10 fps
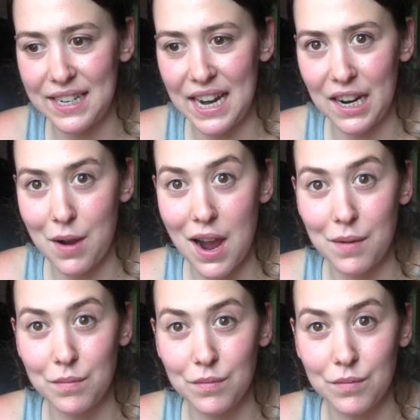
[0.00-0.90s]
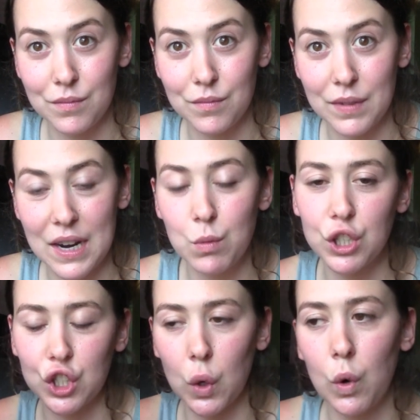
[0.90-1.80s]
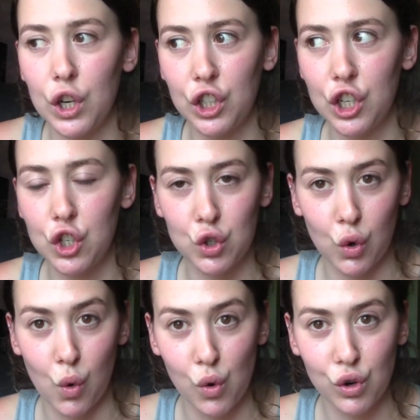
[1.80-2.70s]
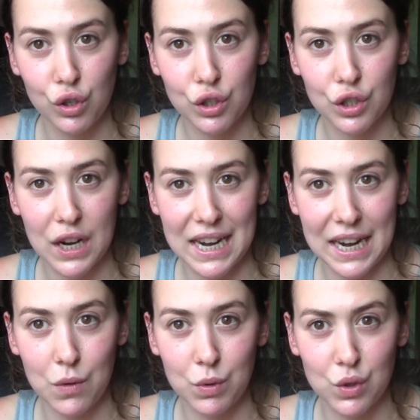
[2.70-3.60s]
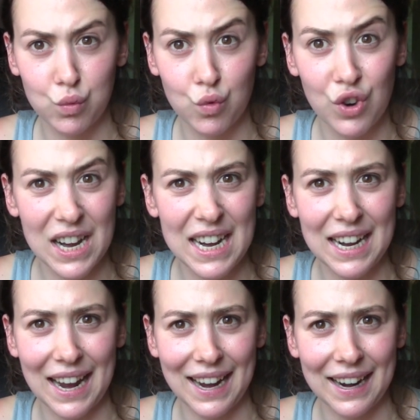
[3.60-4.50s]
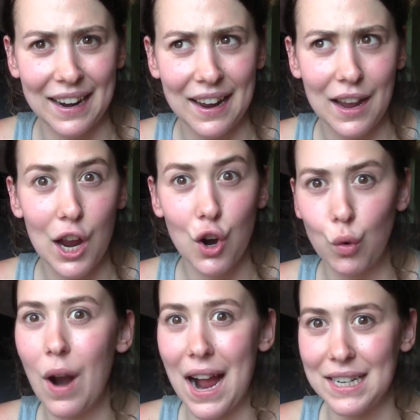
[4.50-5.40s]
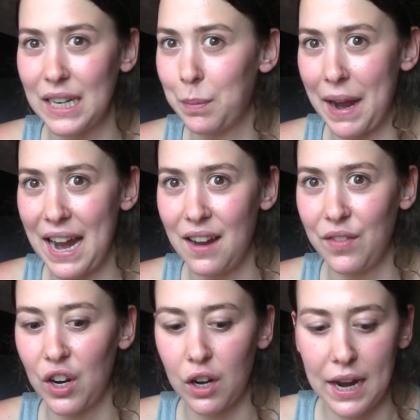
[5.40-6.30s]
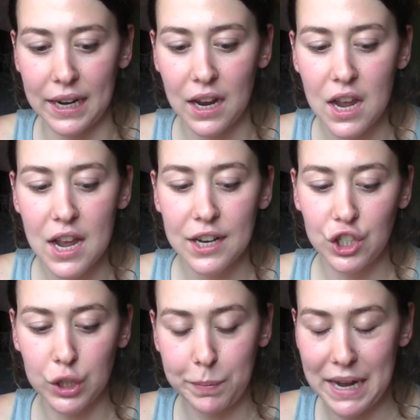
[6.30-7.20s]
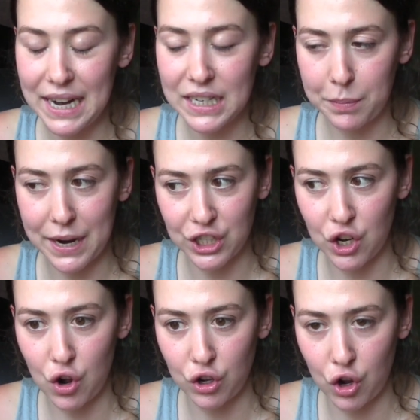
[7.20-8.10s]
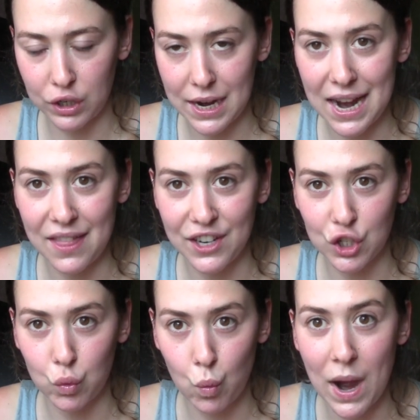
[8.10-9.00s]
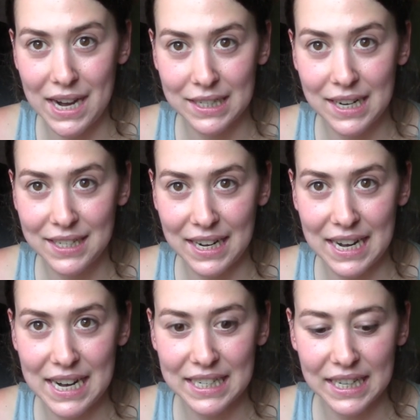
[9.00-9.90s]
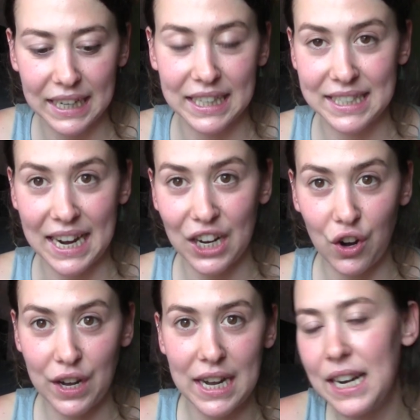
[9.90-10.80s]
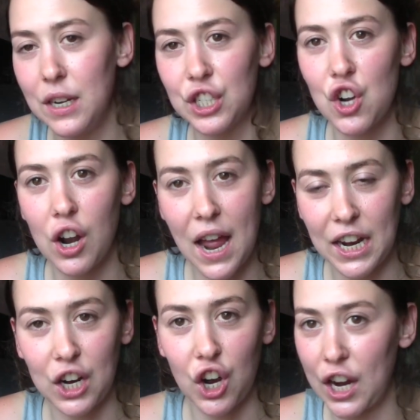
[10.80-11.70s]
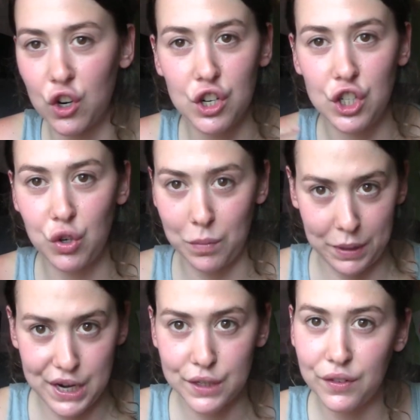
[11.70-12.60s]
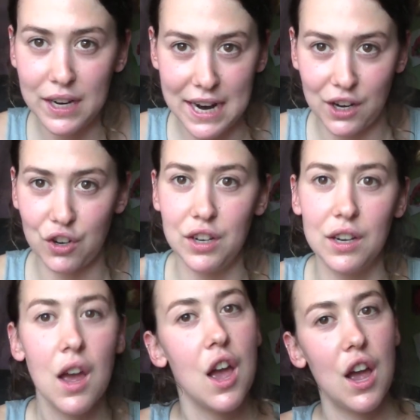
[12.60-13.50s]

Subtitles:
day, it was so uncontrolled. Like it was really like erratic behavior, like just being in depression all day and then just waiting to eat. And like the second I would eat, it's not like I couldn't do it peacefully. I couldn't